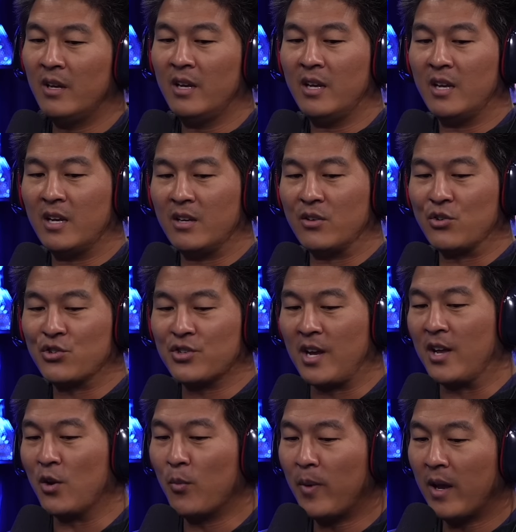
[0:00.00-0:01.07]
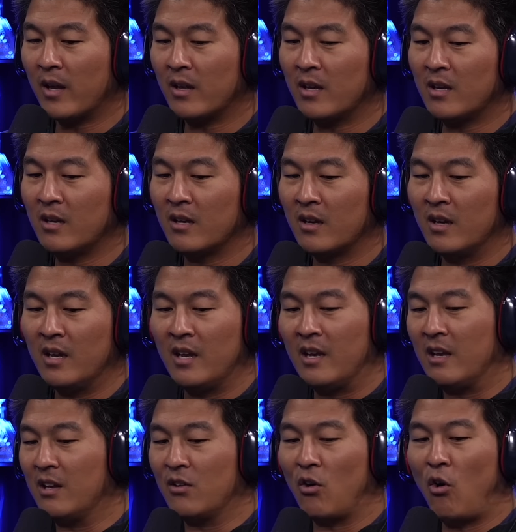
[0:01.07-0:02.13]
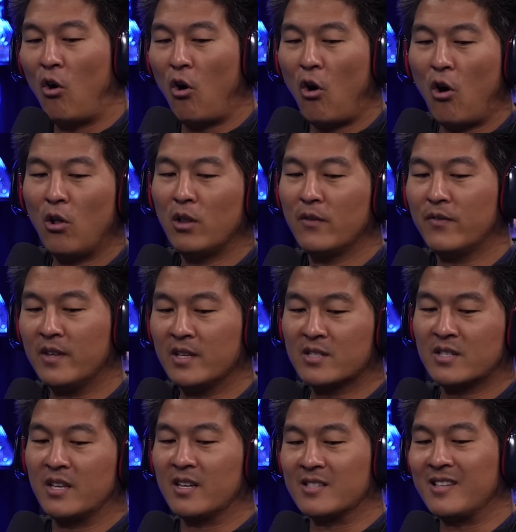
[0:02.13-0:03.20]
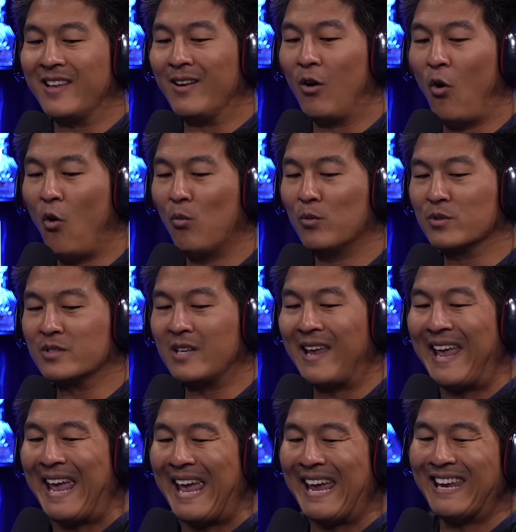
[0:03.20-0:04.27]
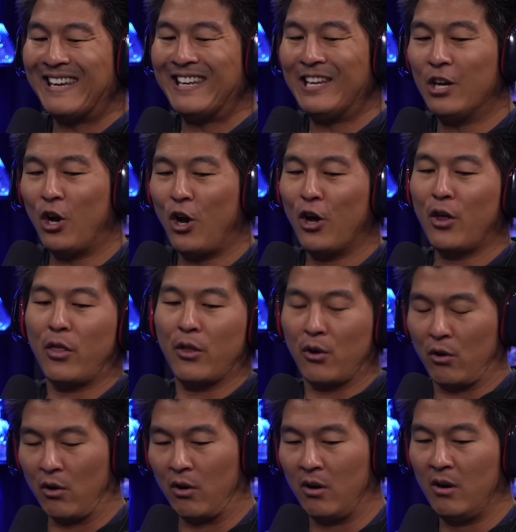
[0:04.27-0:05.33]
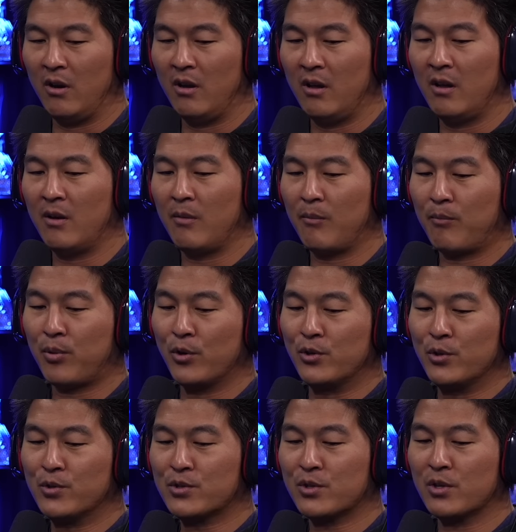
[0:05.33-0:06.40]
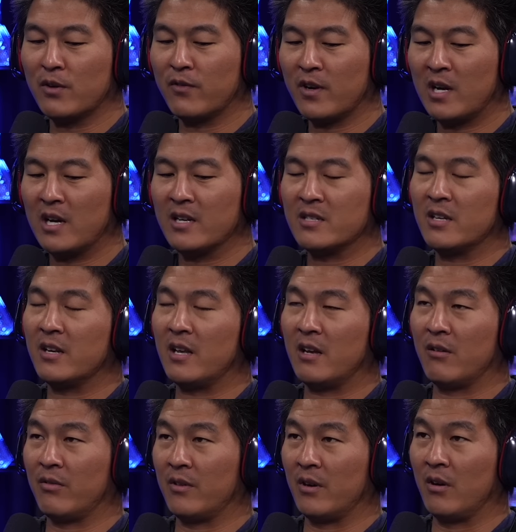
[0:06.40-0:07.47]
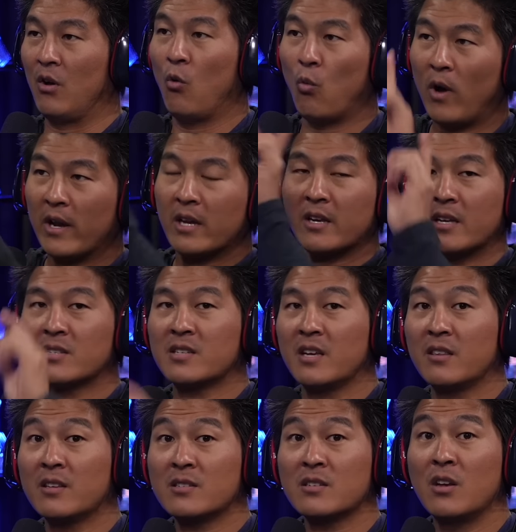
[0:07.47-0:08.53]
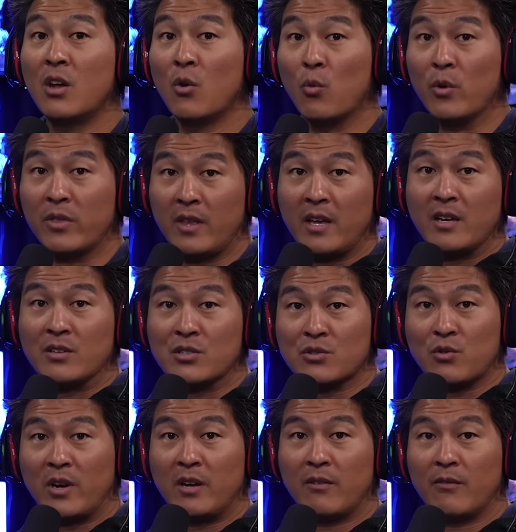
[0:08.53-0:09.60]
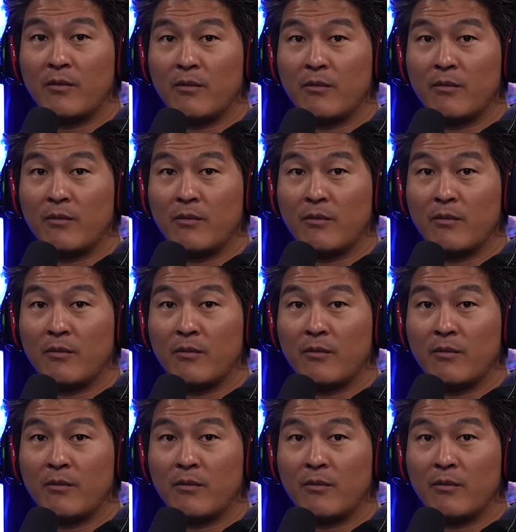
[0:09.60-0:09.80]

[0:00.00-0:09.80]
in shadow banning, in all of these things than almost any other producer of content out there. Why can I say this with straight